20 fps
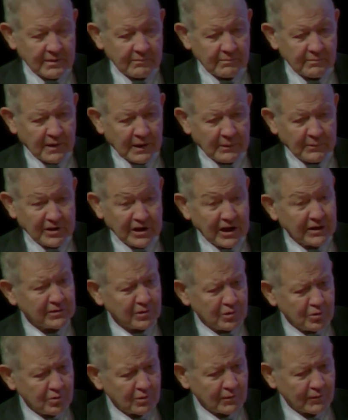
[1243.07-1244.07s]
Yet the
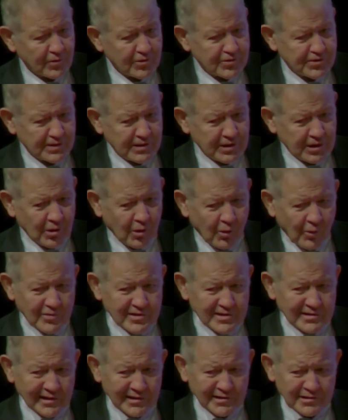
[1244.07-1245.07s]
university always
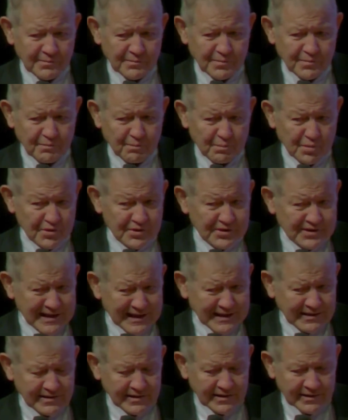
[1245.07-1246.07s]
liked to present
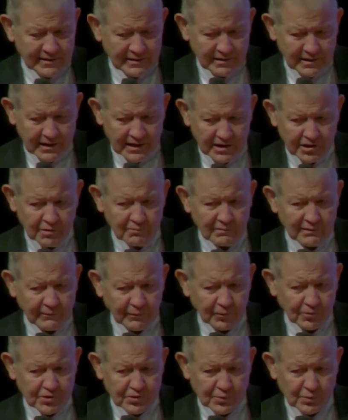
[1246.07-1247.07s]
it in the
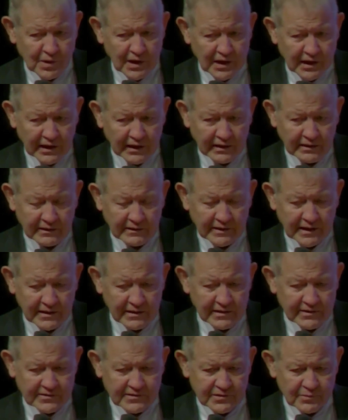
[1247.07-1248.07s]
reverse way. That is,
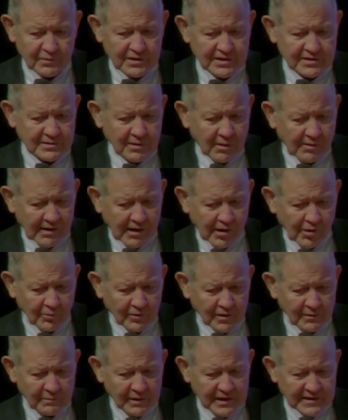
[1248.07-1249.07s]
that we start out with
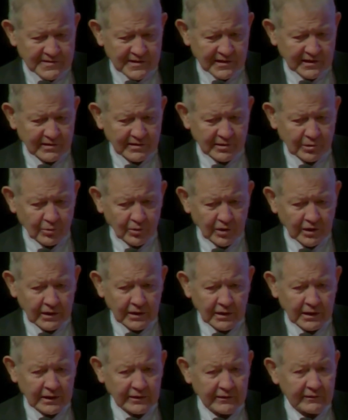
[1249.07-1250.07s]
basic theory
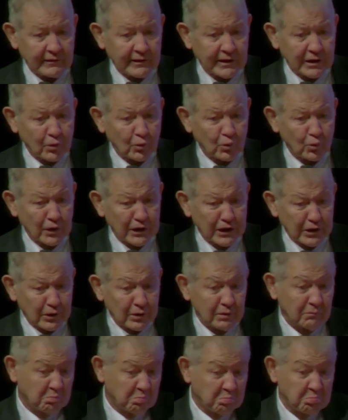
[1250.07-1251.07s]
and then we
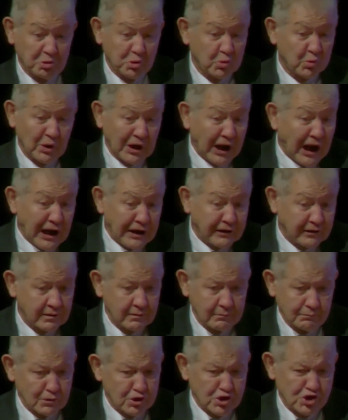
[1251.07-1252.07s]
create
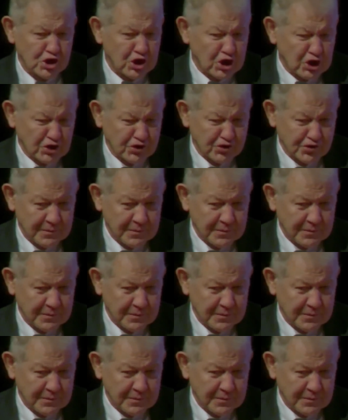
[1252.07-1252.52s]
machines.